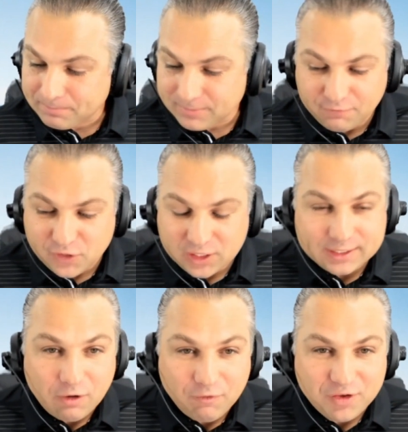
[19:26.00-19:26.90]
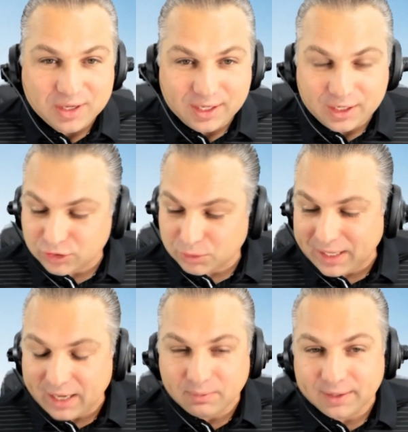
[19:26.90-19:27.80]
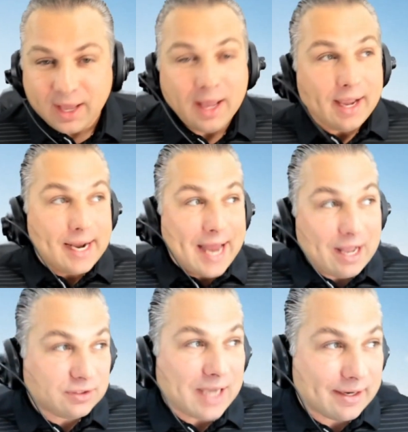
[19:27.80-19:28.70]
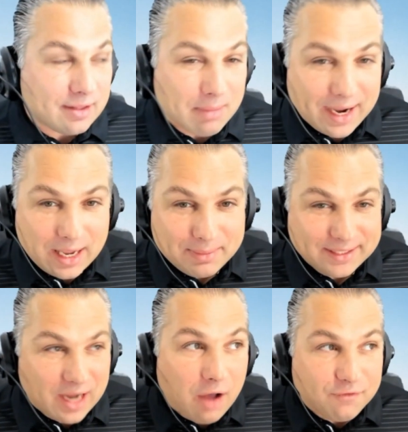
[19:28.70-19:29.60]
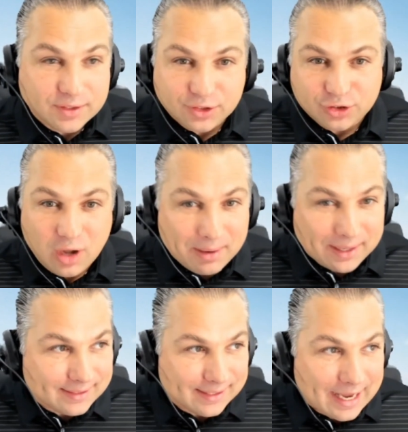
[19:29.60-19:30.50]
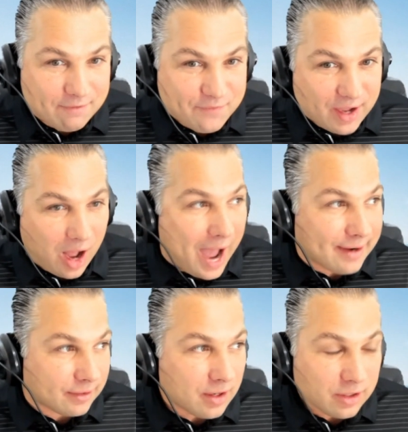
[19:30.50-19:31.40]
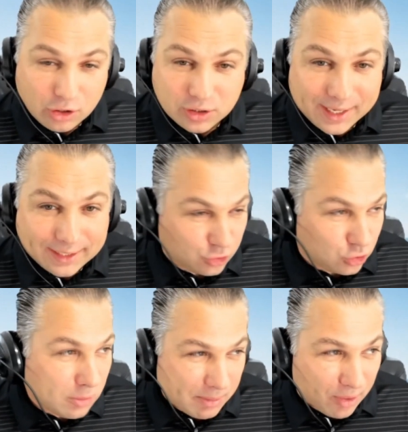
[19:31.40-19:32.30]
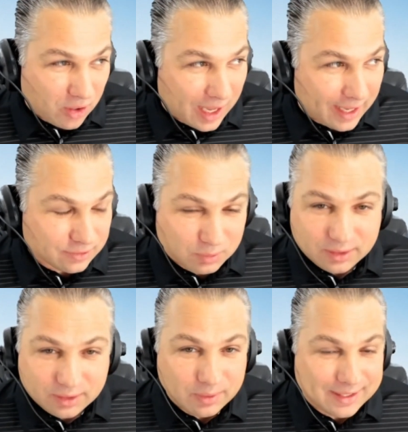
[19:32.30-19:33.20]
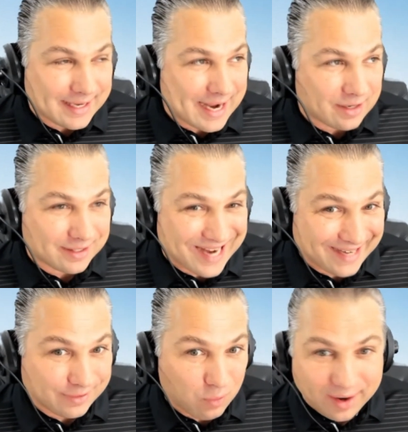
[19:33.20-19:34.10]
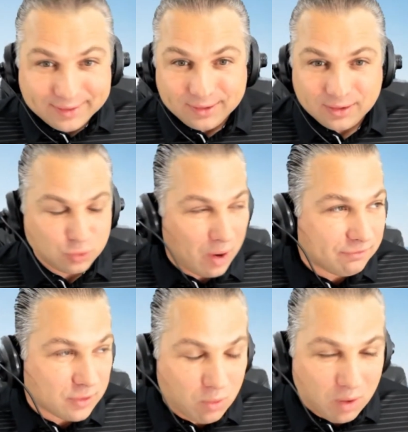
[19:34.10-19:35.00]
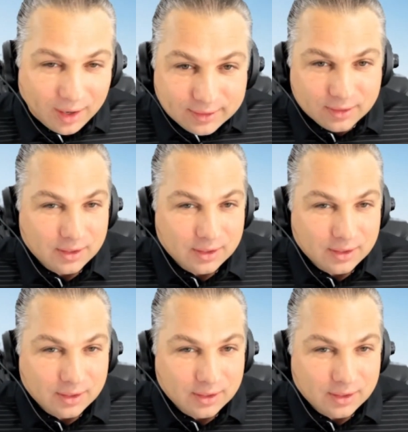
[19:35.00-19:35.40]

the Philadelphia Eagles are playing with. And outside of the Miami Dolphins, there's nobody in the NFL hotter. Go look at the Super Bowl odds. What are, what are they down to? 9 to 1, 12 to 1?